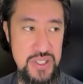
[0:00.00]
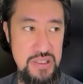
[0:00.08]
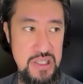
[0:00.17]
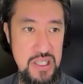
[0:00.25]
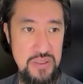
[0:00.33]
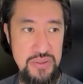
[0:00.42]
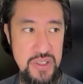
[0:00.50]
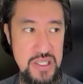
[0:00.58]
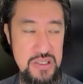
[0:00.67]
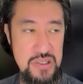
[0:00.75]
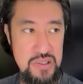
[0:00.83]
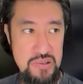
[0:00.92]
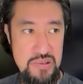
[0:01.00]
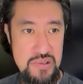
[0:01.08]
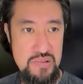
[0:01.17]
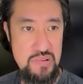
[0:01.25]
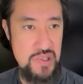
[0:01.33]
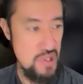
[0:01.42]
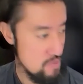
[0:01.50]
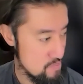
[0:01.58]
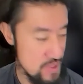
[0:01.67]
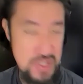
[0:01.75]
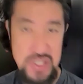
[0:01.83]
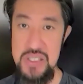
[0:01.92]
in life, right? You say,
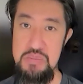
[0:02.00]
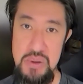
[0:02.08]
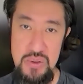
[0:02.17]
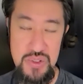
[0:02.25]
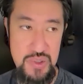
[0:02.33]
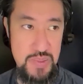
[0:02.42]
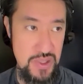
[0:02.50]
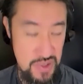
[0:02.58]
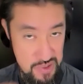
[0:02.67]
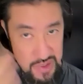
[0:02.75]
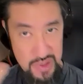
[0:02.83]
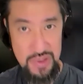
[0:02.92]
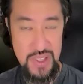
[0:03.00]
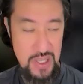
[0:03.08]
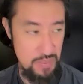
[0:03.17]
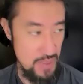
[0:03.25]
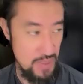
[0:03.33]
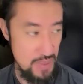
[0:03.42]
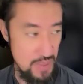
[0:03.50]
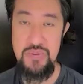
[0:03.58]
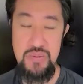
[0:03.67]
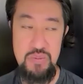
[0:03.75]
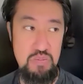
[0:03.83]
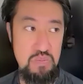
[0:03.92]
oh, this is important to me. So you start thinking about that
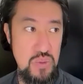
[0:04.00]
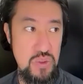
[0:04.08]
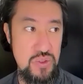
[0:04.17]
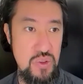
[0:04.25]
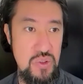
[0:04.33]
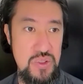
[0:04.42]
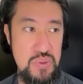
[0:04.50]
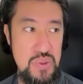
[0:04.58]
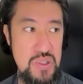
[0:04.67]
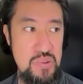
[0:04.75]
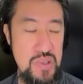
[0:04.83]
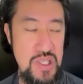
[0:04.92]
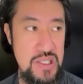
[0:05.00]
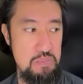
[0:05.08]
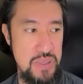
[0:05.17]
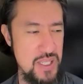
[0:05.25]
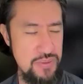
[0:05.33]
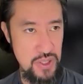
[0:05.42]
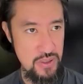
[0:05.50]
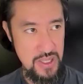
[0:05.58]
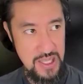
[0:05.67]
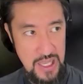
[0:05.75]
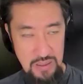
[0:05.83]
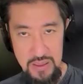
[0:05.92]
and you kind of move towards what you want. But if you're
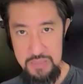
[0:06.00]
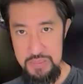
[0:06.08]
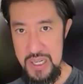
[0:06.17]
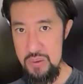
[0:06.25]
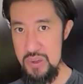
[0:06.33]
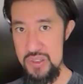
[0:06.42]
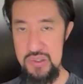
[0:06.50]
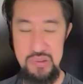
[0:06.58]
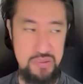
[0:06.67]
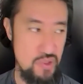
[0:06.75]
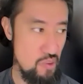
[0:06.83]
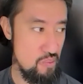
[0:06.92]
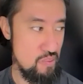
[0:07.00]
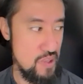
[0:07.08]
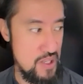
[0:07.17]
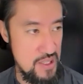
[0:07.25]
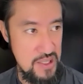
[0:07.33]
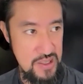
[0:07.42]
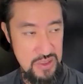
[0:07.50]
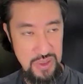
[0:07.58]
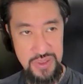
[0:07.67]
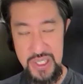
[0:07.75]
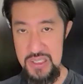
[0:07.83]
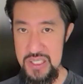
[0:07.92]
clouded about what you don't want or
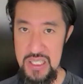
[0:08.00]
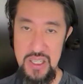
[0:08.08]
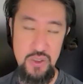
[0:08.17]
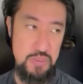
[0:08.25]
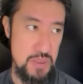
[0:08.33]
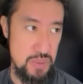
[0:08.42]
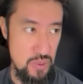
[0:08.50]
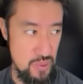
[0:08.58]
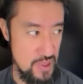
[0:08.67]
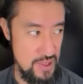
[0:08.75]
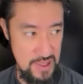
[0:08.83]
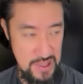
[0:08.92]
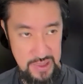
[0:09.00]
things that other people want